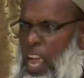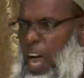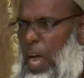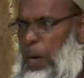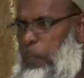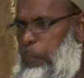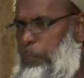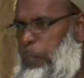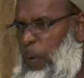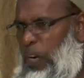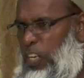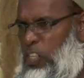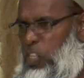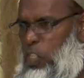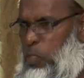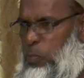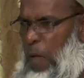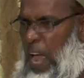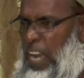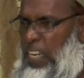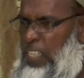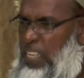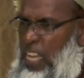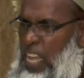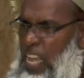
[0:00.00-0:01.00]
and
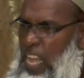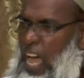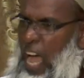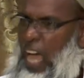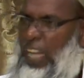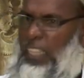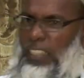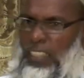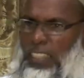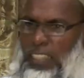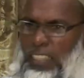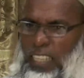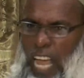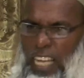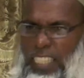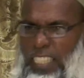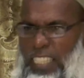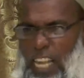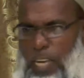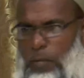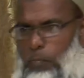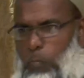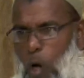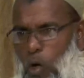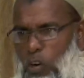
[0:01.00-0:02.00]
punishment and
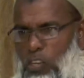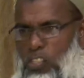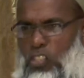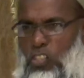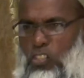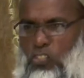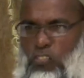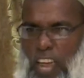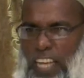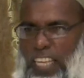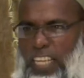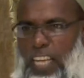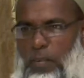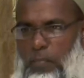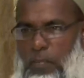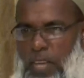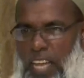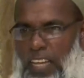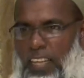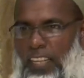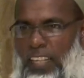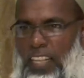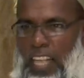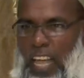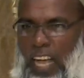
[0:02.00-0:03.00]
lightning bolt striking me
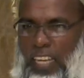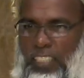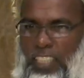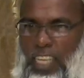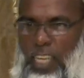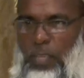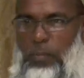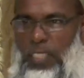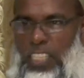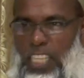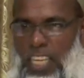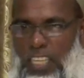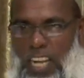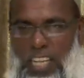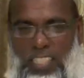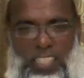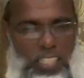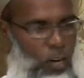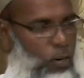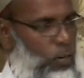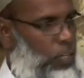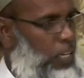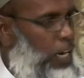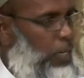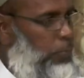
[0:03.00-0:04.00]
and telling me to do
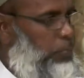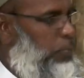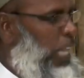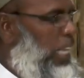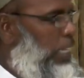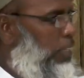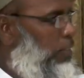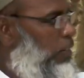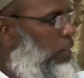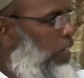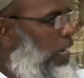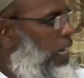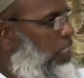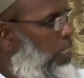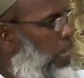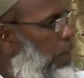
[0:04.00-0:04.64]
something. All is